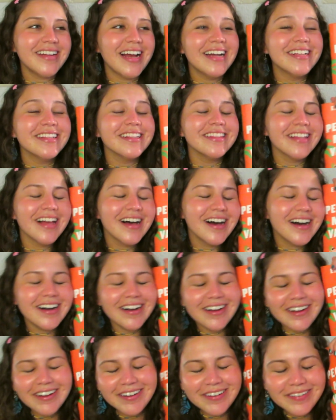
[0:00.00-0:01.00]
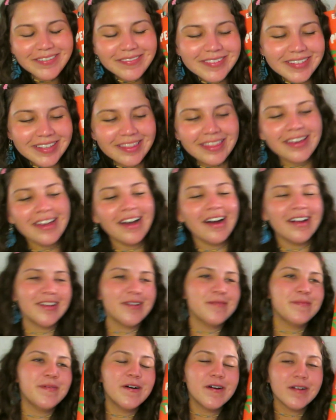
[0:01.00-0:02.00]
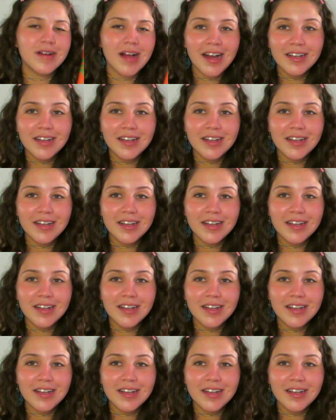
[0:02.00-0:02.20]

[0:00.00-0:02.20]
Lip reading: I loved the audiobook.